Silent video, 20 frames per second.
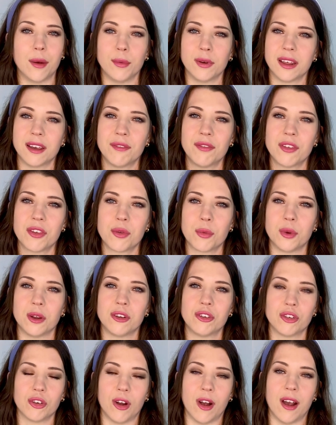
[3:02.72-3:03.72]
would give this one a
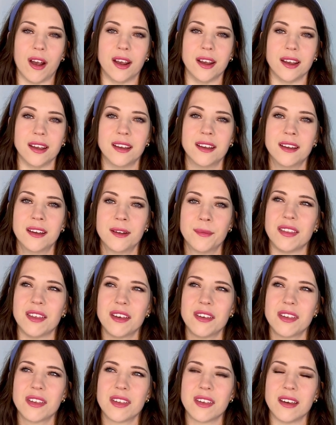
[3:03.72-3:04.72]
try.
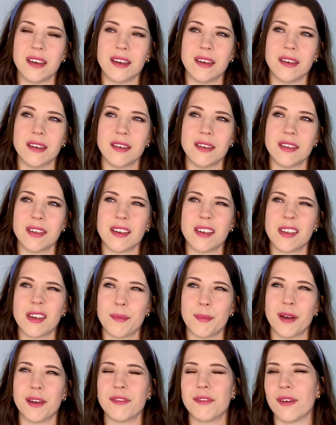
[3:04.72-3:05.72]
This is it
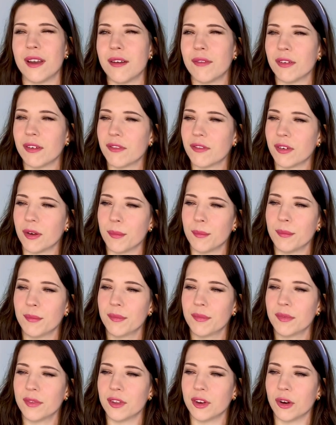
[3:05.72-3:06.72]
my favourite
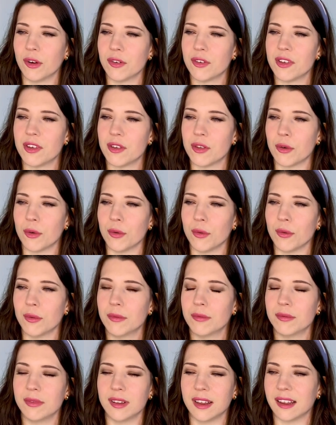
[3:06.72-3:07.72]
from the Narciso
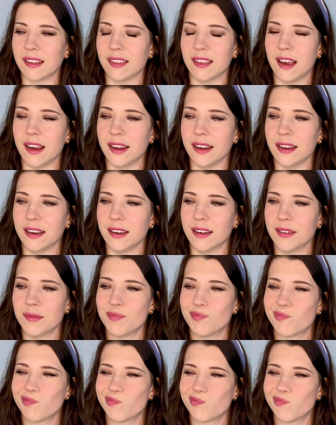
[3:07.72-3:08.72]
like line?
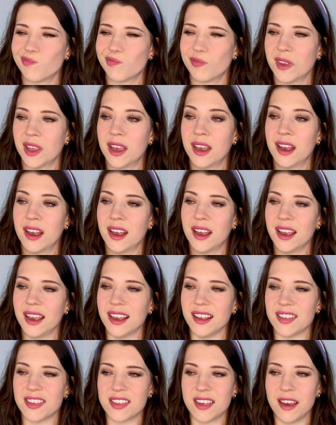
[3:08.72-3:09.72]

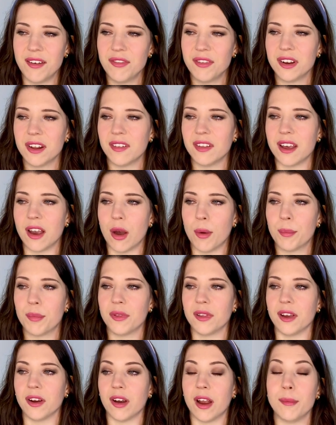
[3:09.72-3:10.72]
It's definitely up
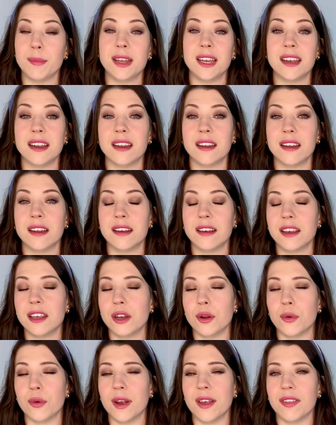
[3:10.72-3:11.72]
there. I mean, you
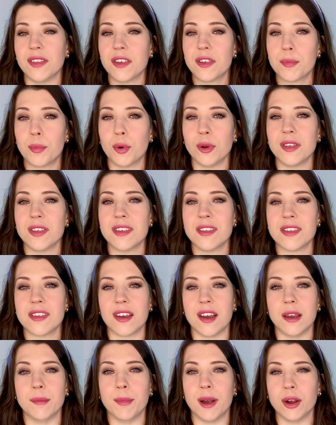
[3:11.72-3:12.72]
know, at this point in
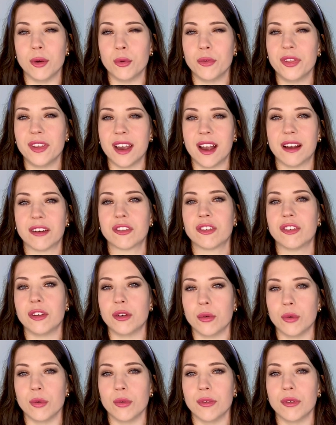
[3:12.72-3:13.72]
time, I only actually
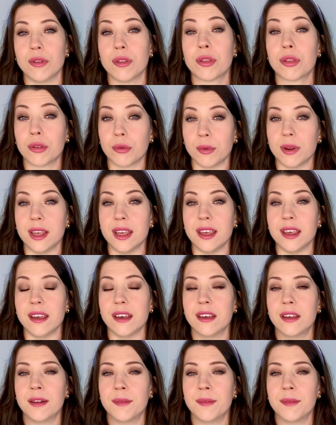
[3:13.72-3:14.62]
own three